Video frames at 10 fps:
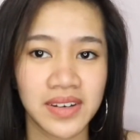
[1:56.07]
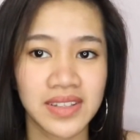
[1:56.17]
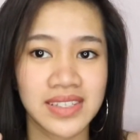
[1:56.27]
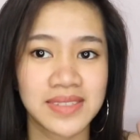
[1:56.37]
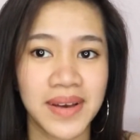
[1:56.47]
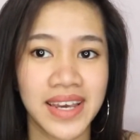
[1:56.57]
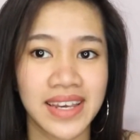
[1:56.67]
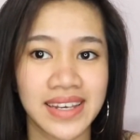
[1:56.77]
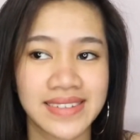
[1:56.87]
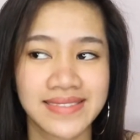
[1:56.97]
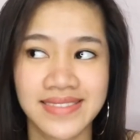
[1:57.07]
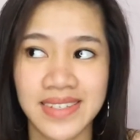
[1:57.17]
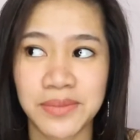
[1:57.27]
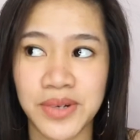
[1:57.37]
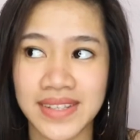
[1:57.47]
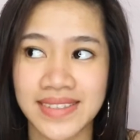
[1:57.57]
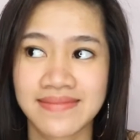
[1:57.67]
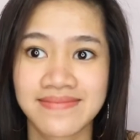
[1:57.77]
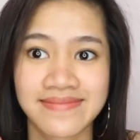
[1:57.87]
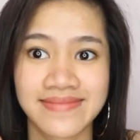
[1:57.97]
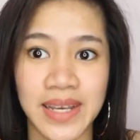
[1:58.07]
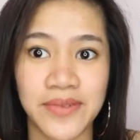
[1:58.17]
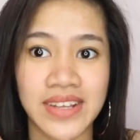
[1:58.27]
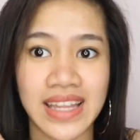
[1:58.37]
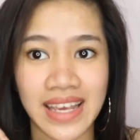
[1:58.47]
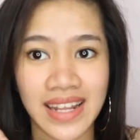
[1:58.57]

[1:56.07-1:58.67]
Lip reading: This is my somewhat everyday,